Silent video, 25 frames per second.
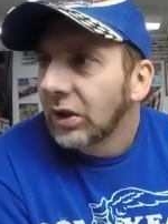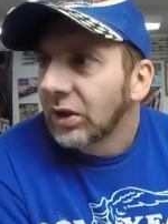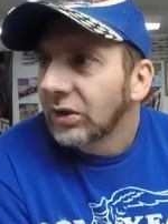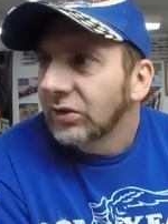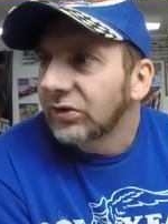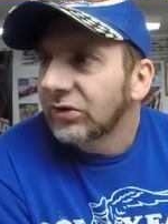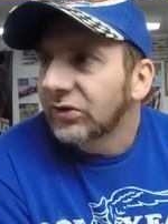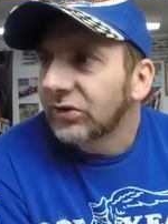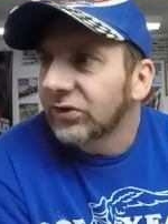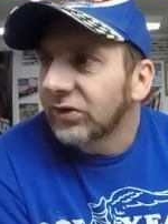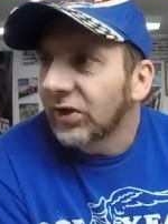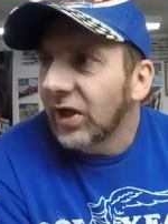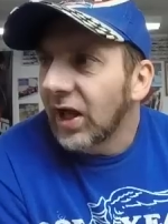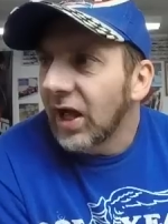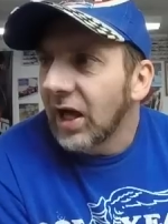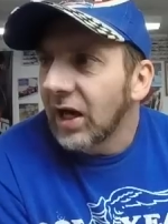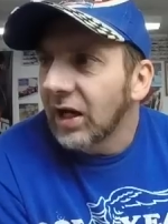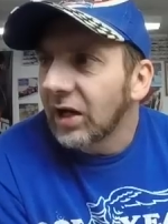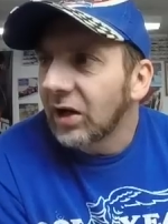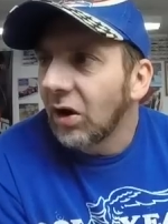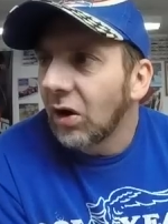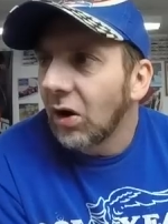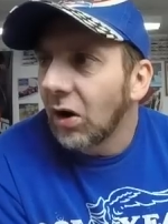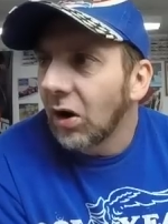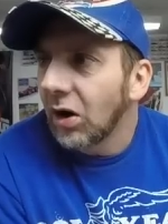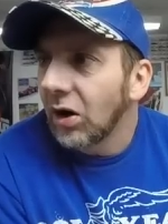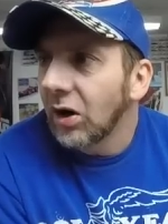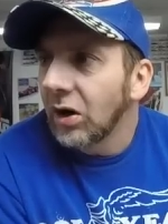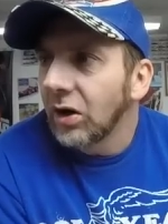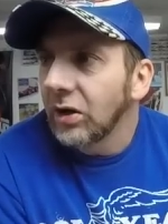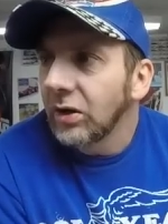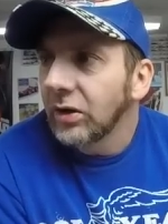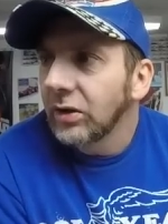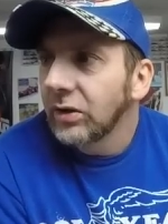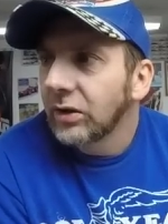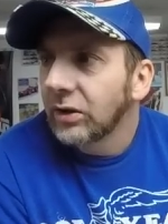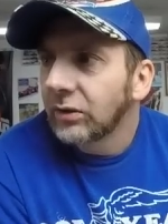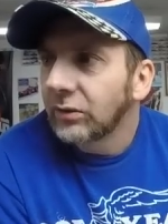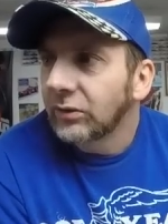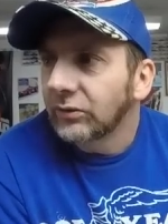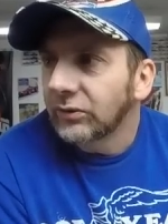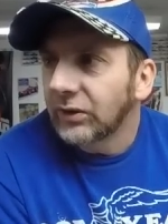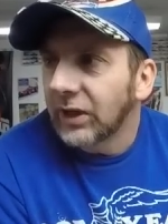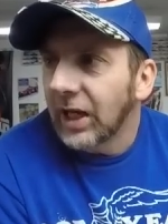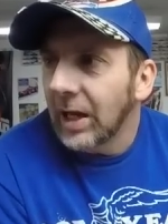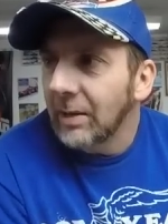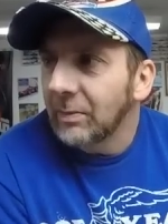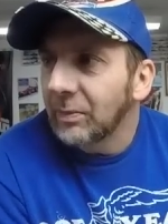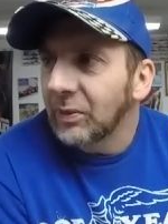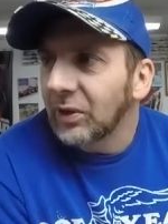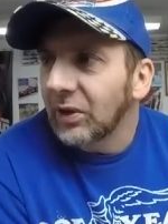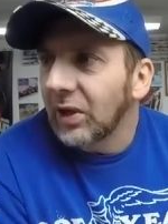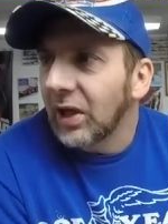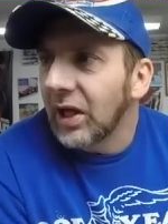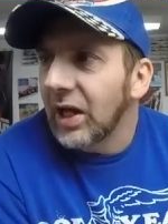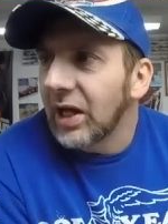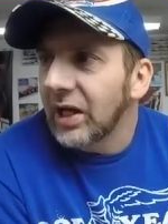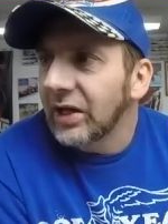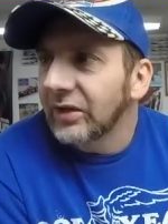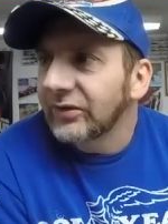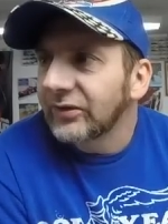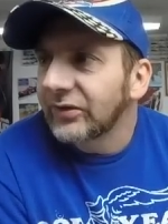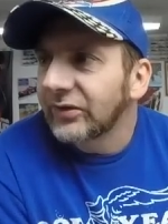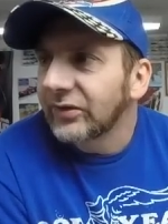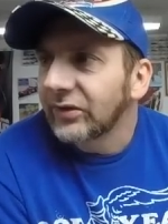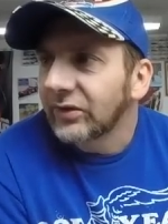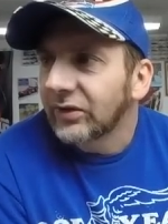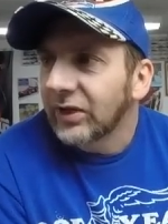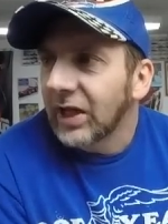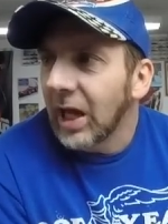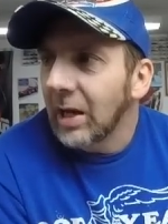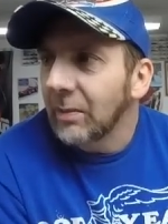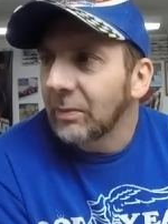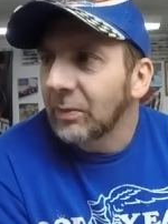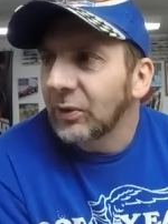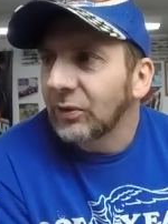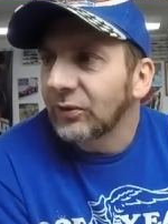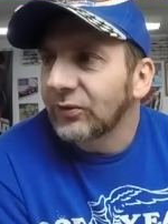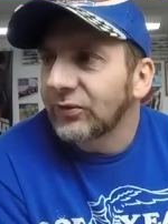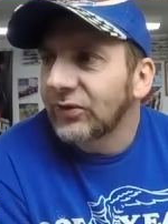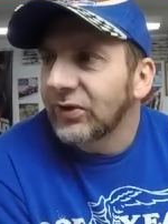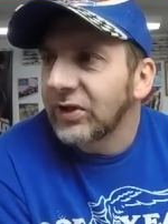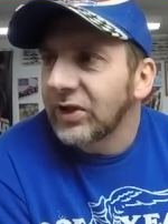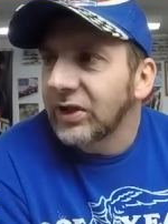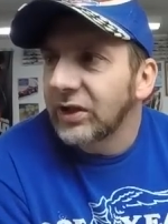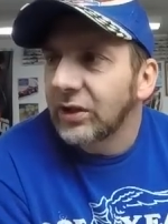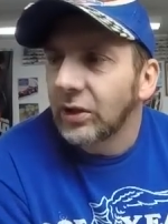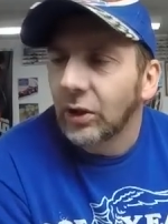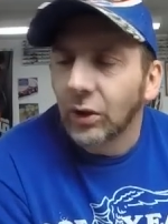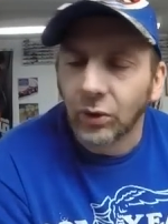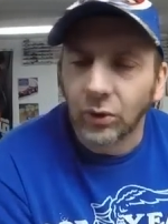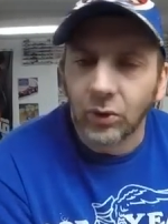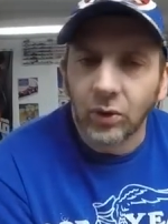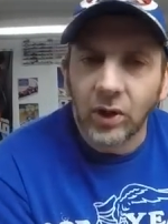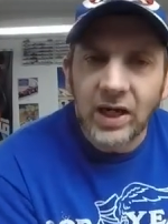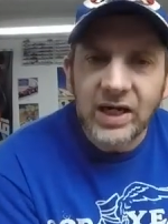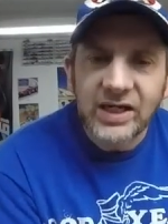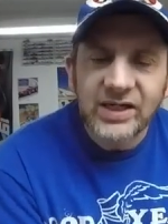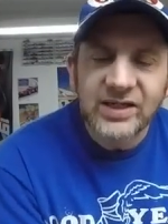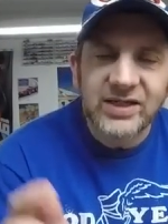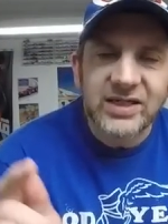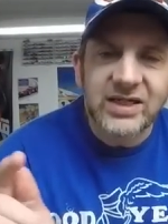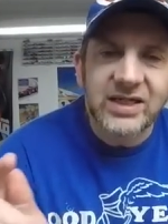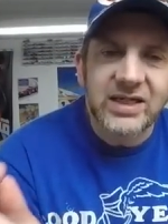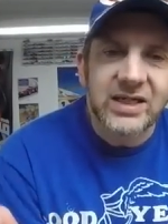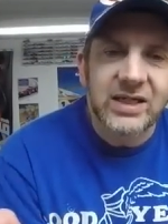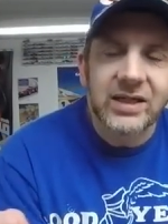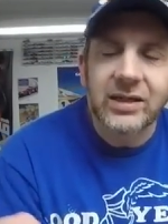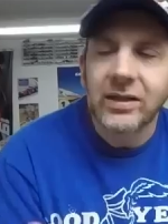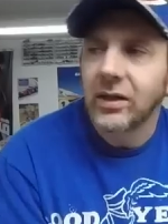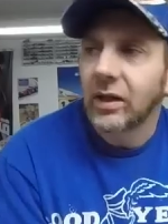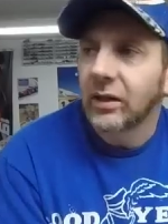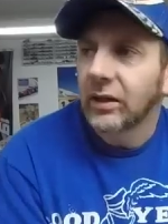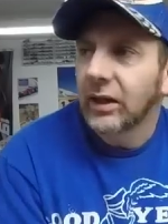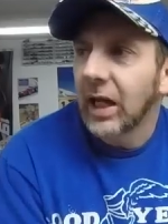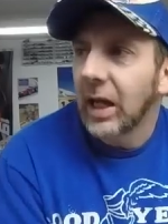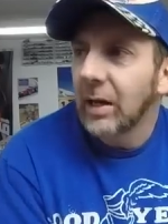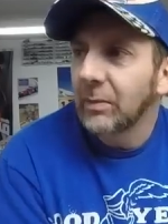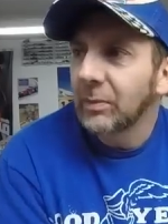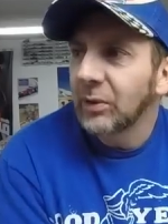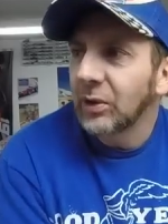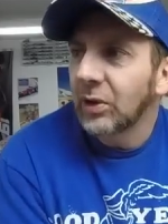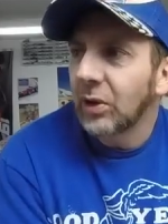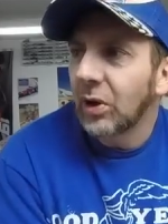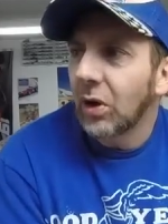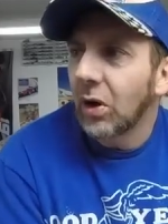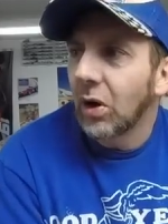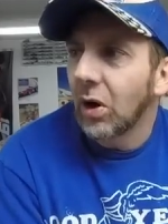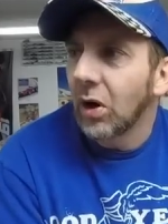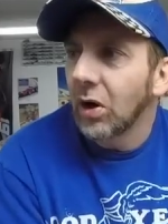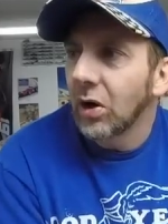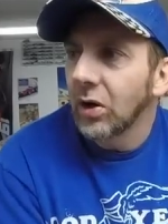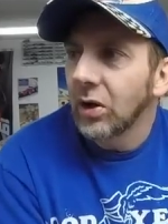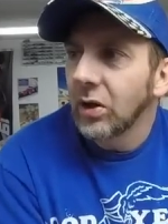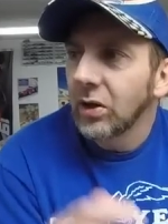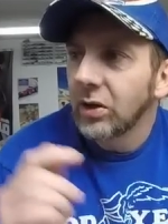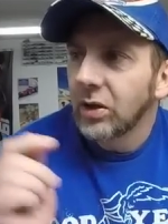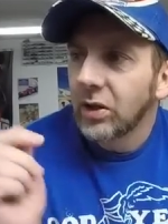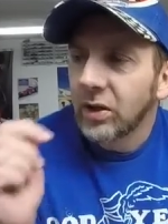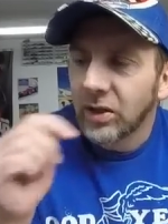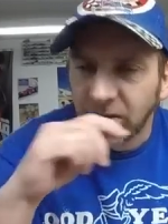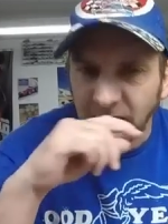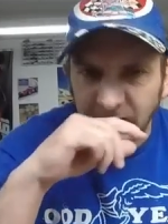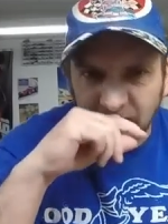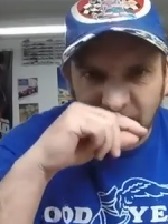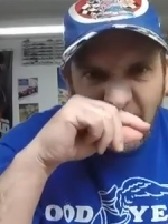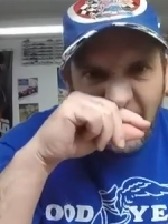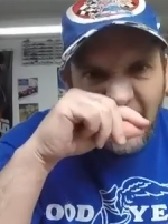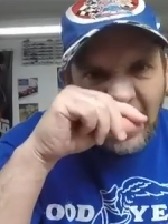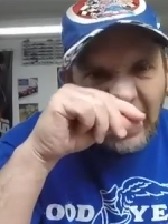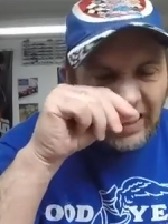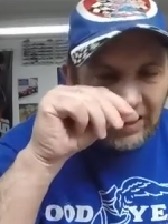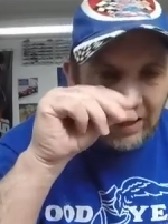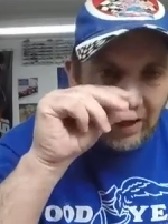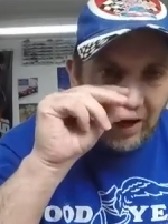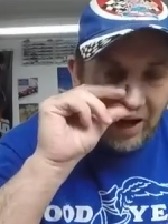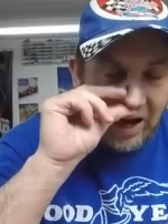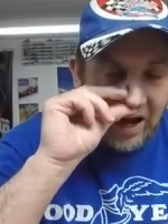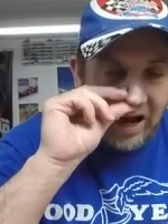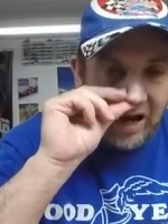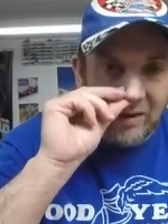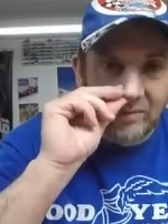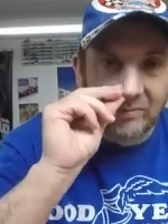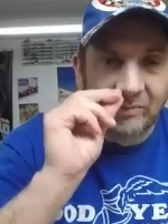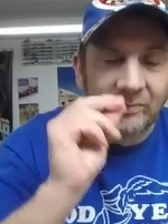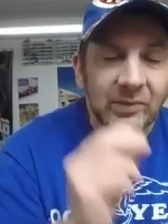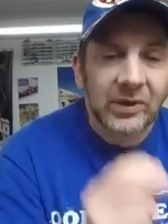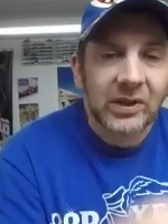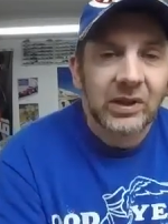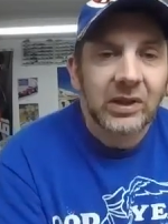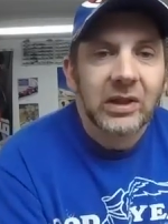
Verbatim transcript: slot car, capital S, capital C, racing, capital R, dot com,